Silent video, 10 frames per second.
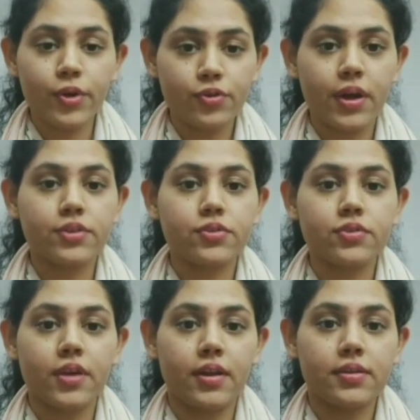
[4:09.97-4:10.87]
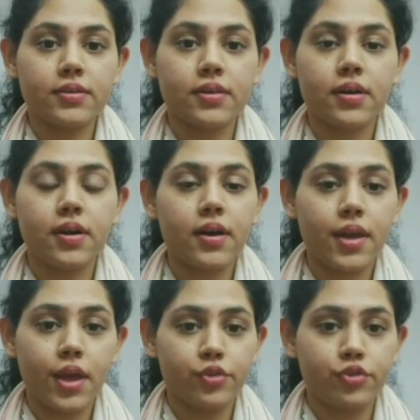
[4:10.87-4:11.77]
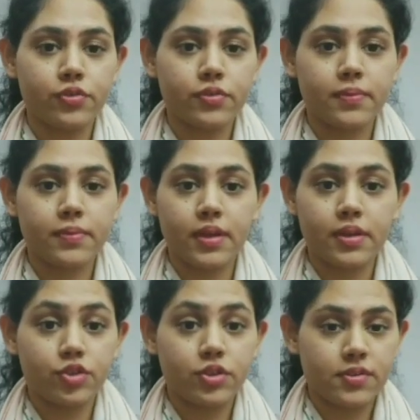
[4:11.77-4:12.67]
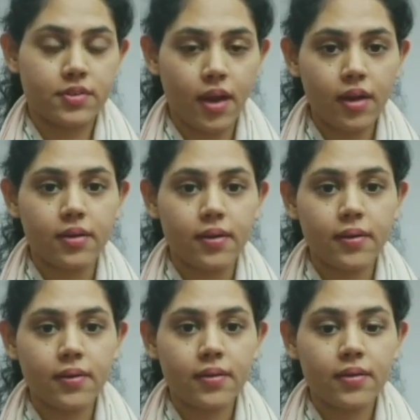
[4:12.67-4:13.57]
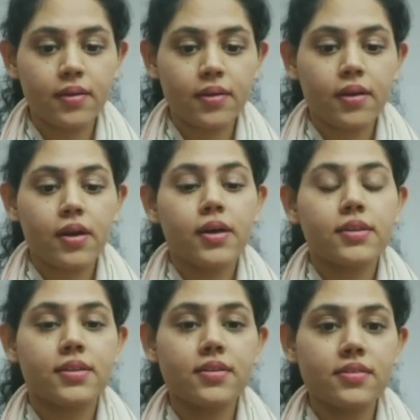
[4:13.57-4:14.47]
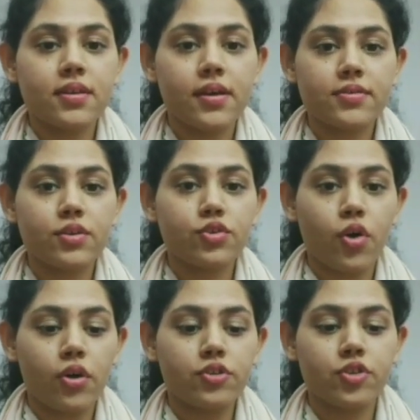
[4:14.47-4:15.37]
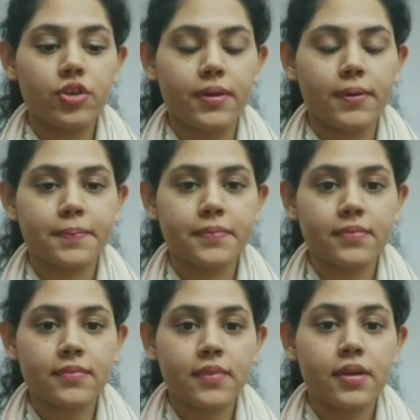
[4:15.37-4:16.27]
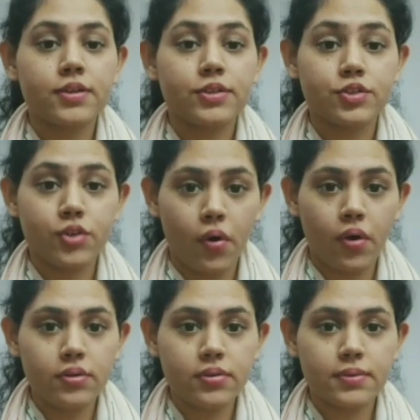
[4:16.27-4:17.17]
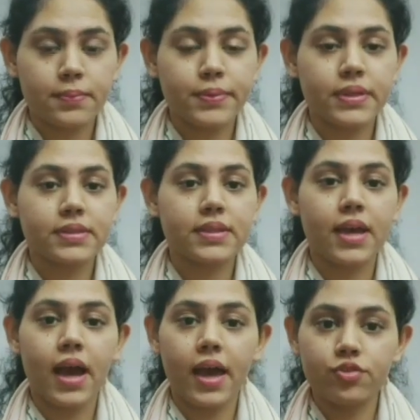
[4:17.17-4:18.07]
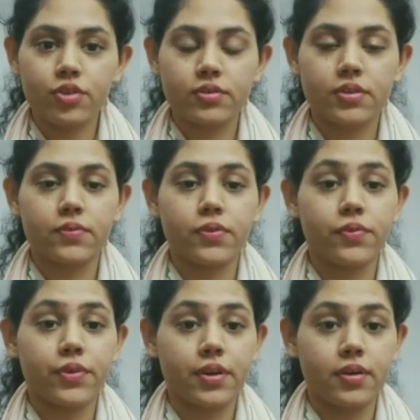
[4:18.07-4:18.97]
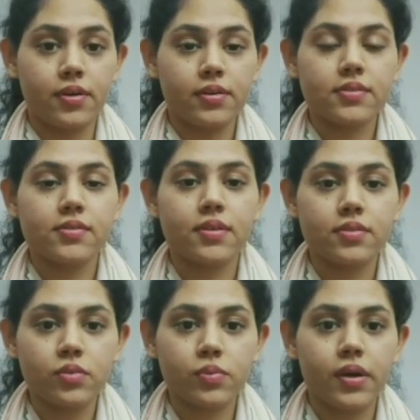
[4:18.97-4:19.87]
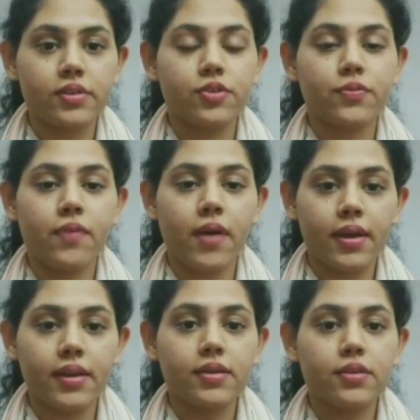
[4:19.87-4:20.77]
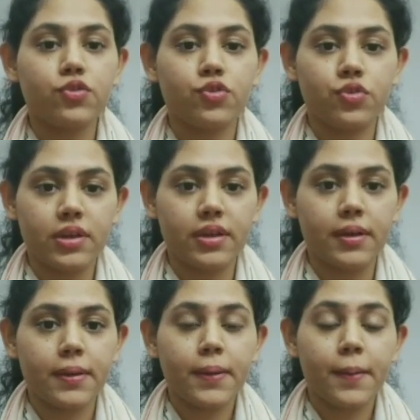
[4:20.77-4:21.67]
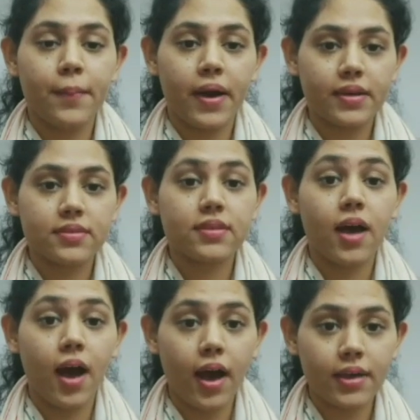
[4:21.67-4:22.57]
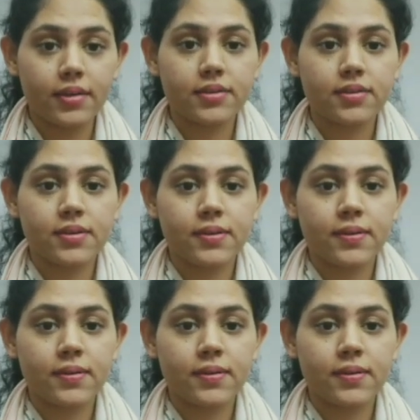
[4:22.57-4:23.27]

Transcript: we're trying to tell her age, that she is young. This is a tall tree. Tall being the adjective over here since we are defining tree by its height.